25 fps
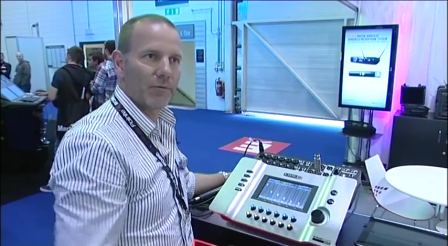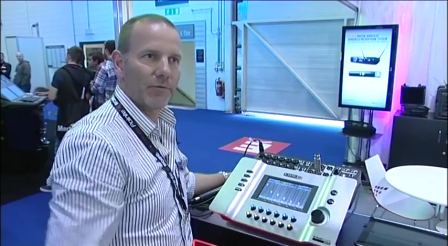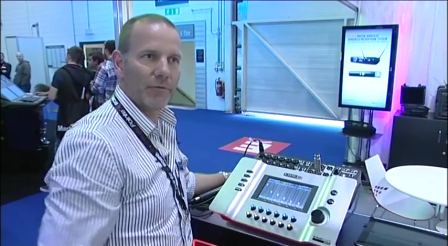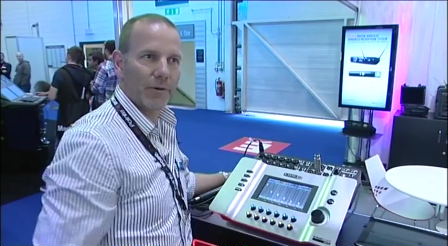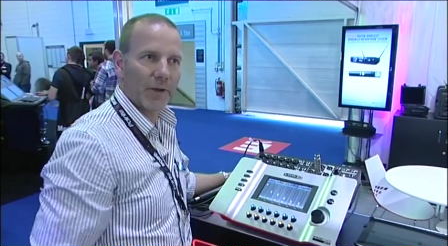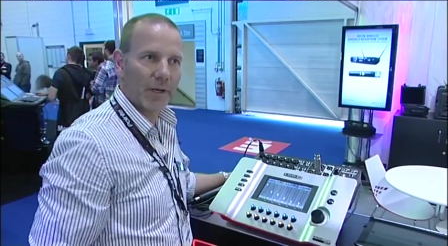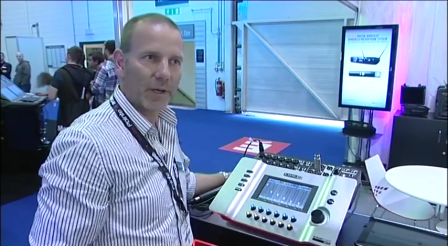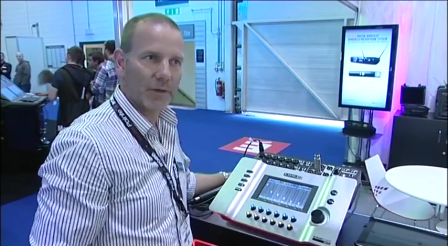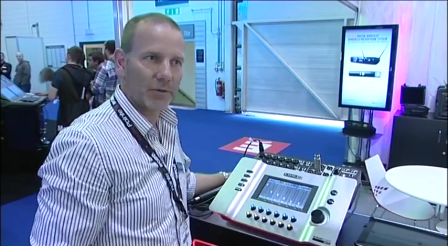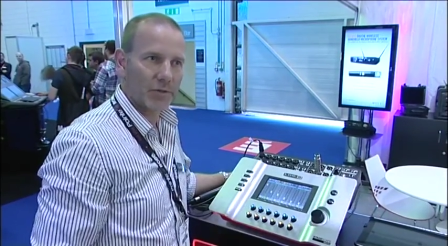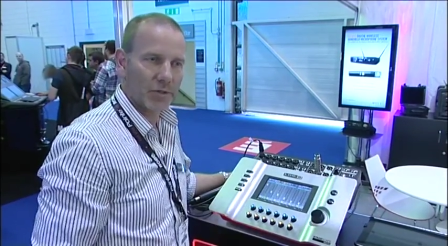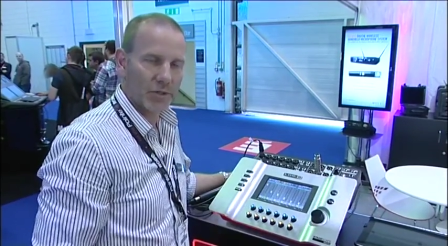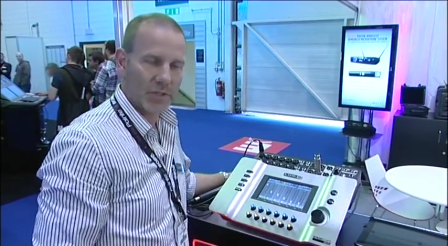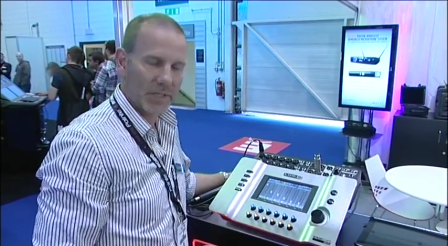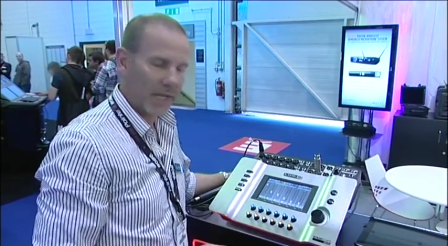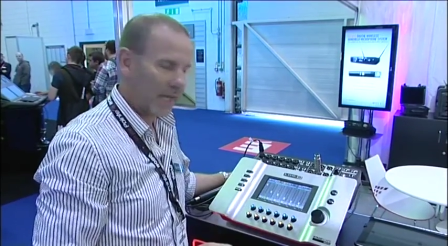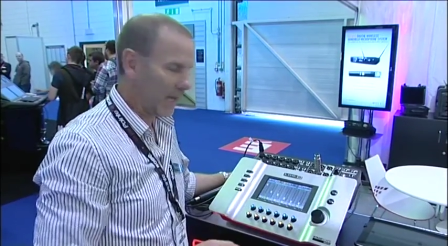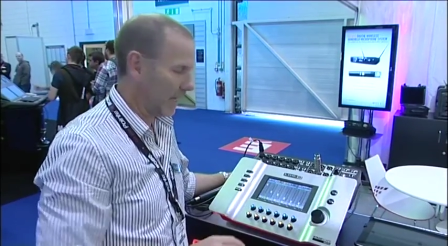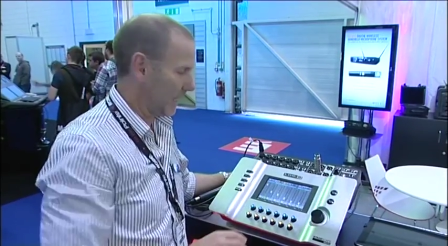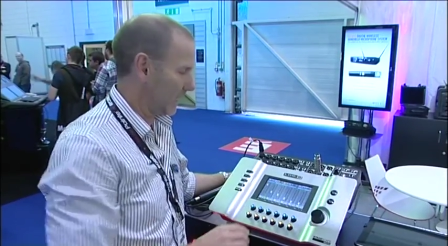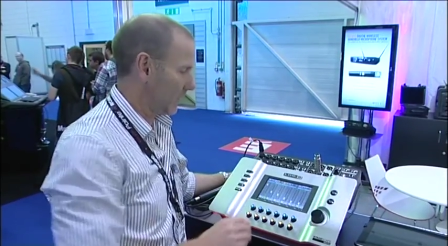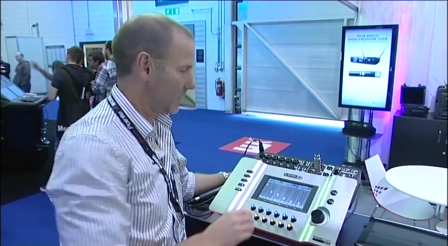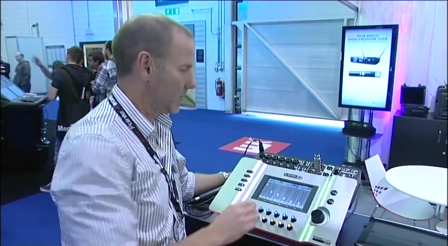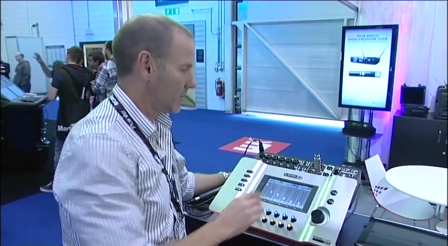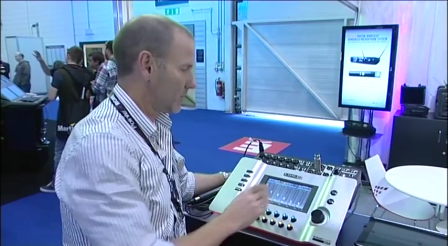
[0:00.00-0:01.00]
follow
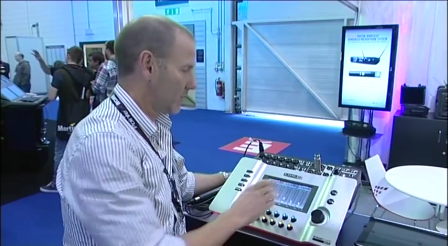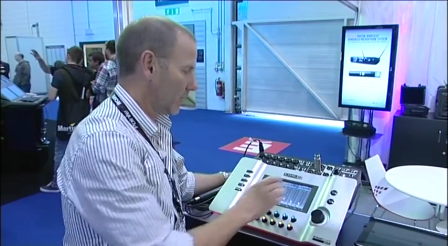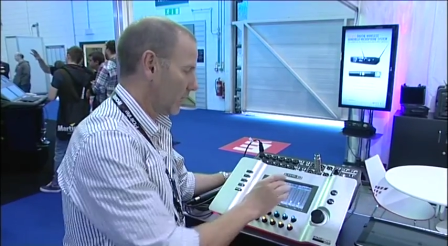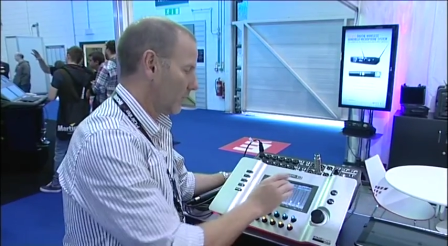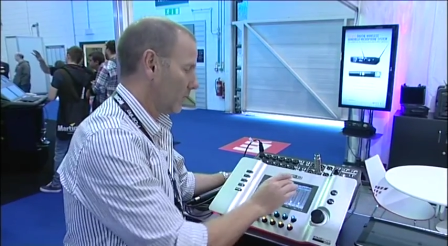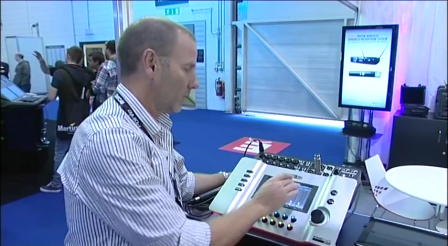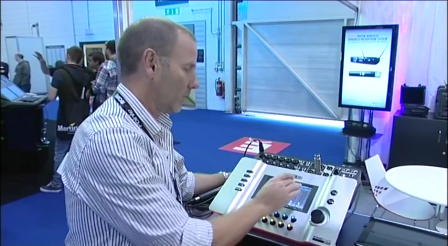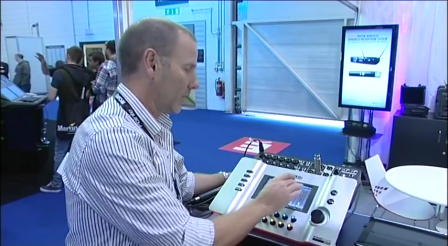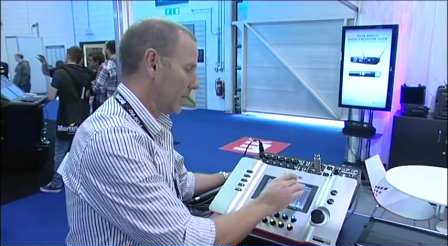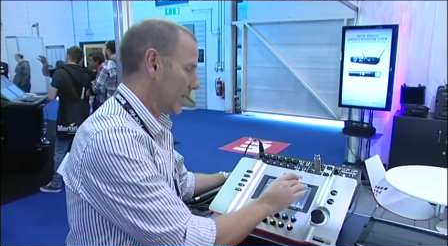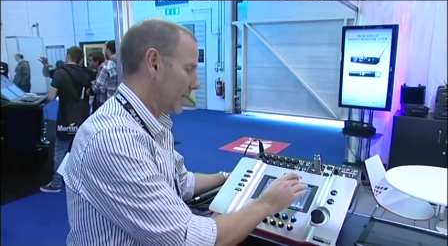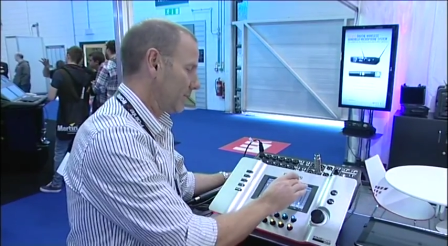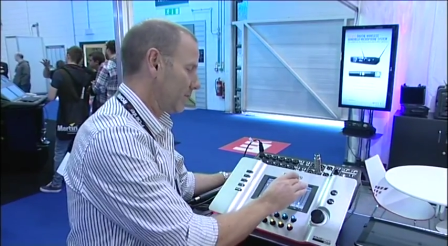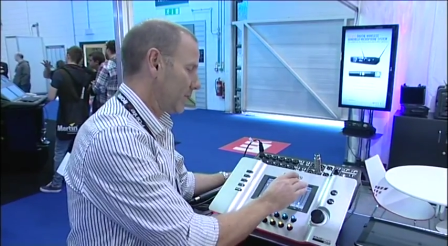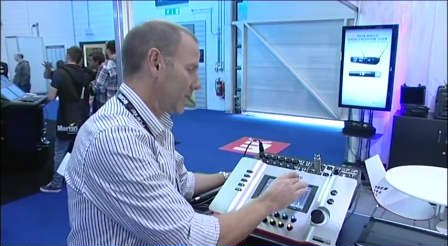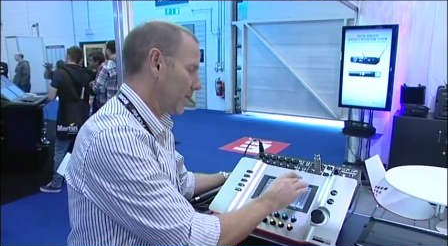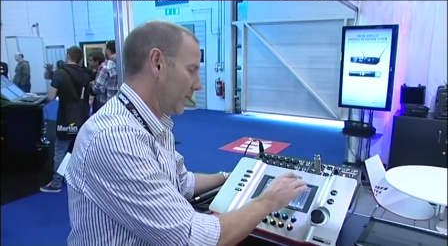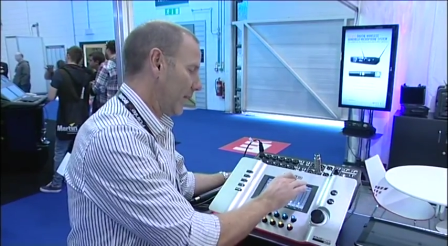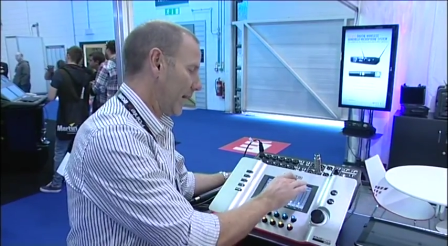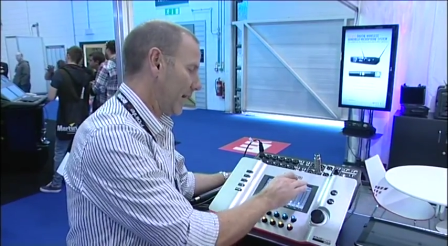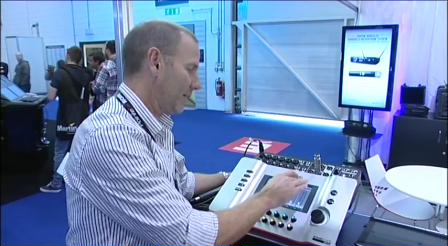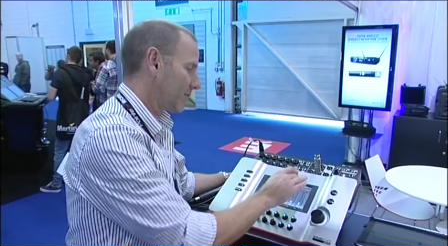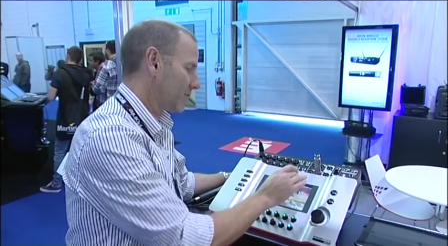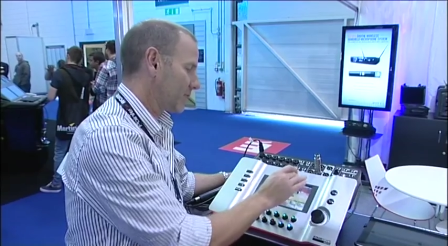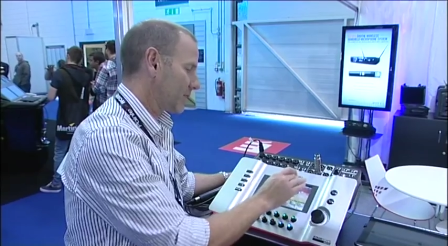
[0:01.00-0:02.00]
stage, so whatever you
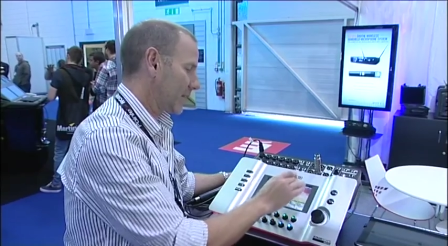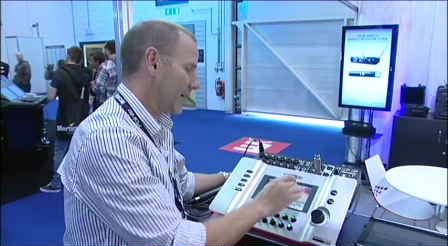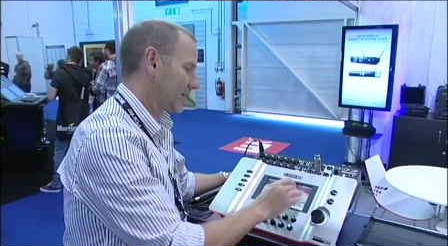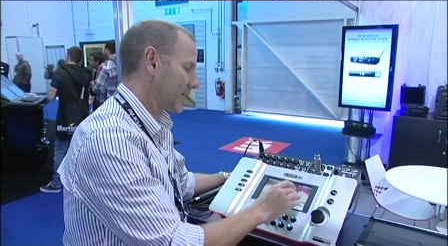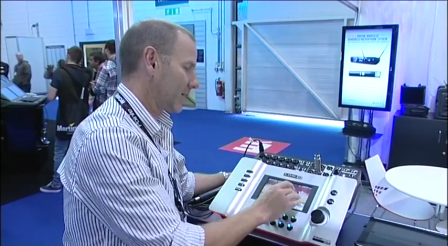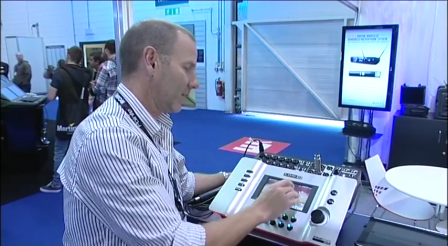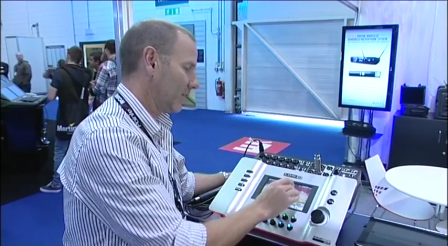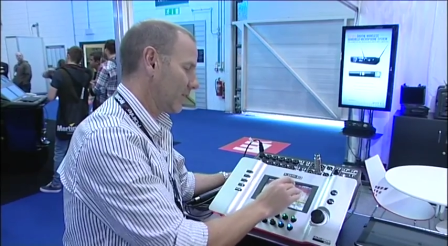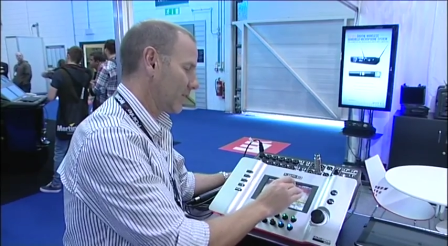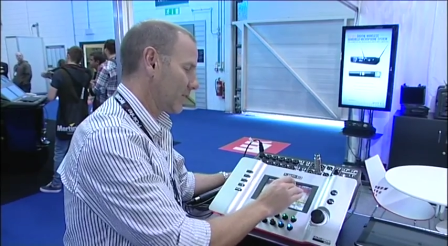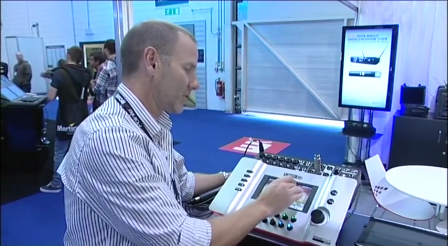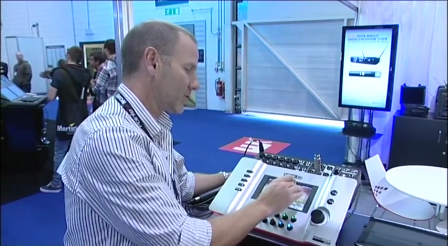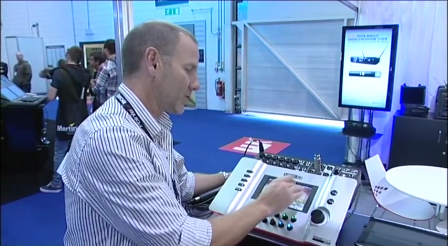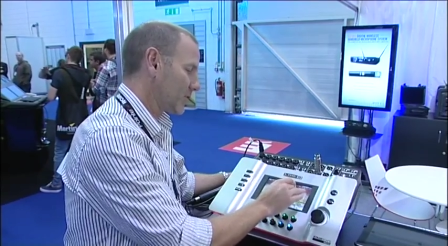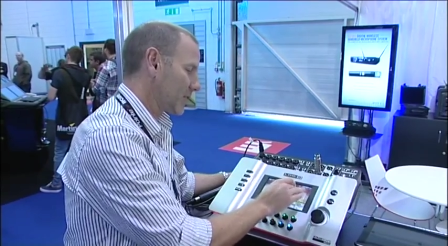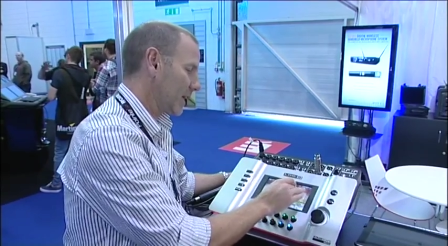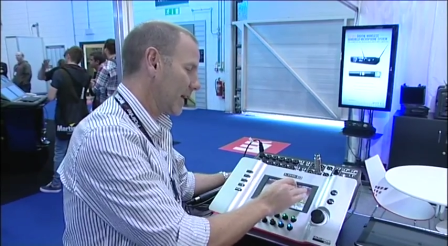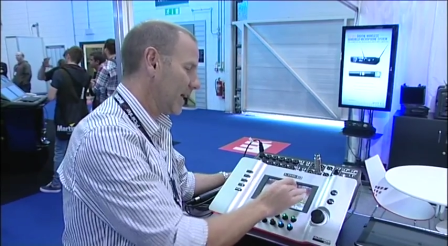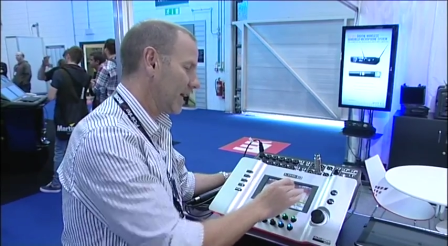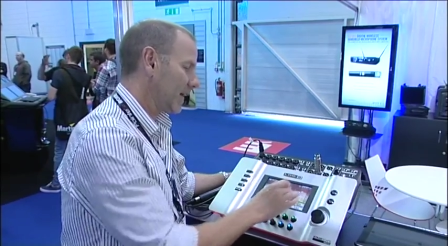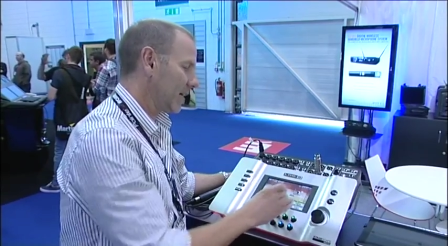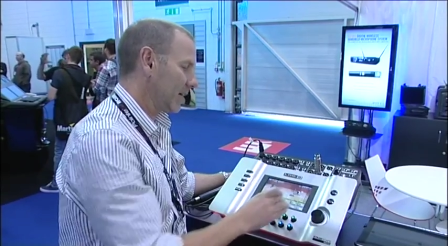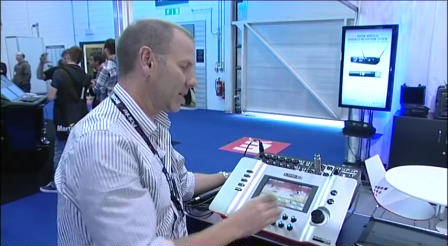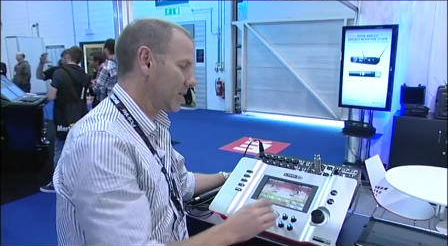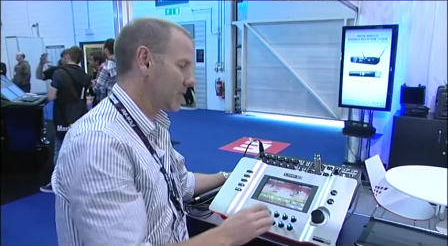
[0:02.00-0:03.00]
have set on the
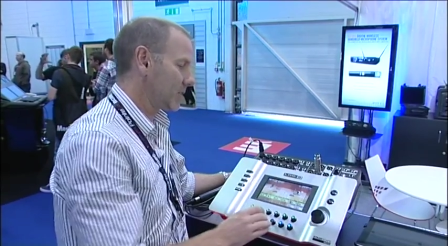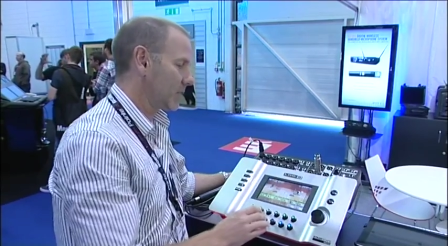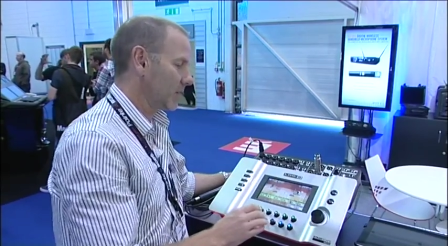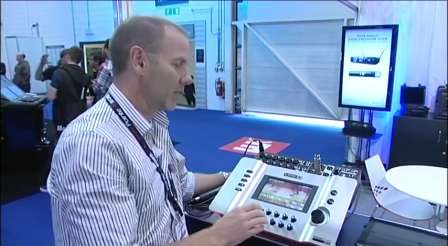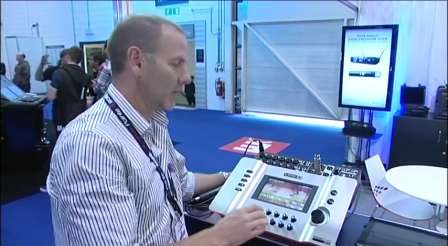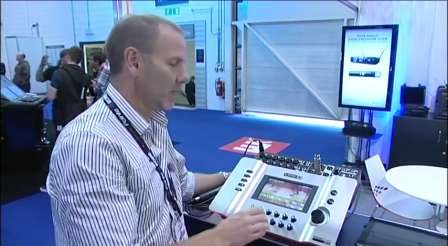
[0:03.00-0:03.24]
stage,